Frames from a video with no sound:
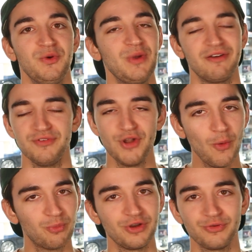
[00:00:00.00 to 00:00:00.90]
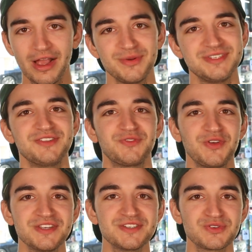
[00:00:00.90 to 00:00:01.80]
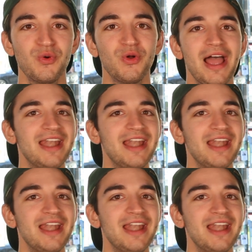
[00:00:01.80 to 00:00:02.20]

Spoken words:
We have no prerequisites for this school.